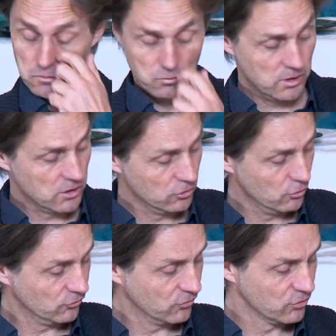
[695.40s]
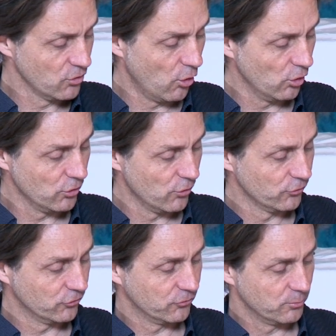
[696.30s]
We can use all
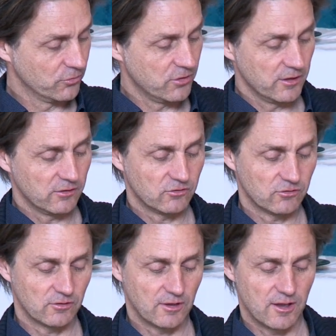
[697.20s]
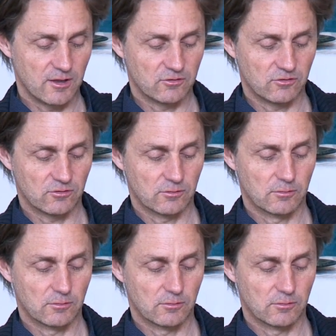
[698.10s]
those things as,